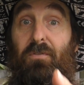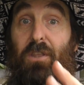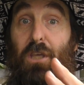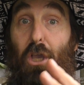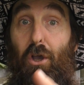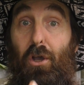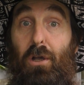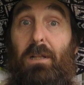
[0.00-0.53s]
of
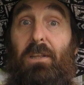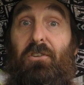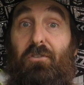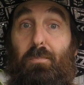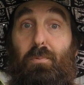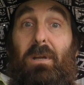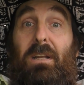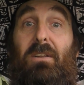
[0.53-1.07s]
the early
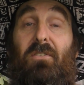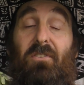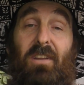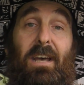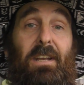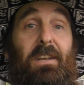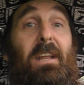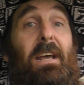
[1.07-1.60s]
spring
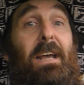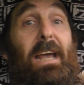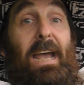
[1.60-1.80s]
sun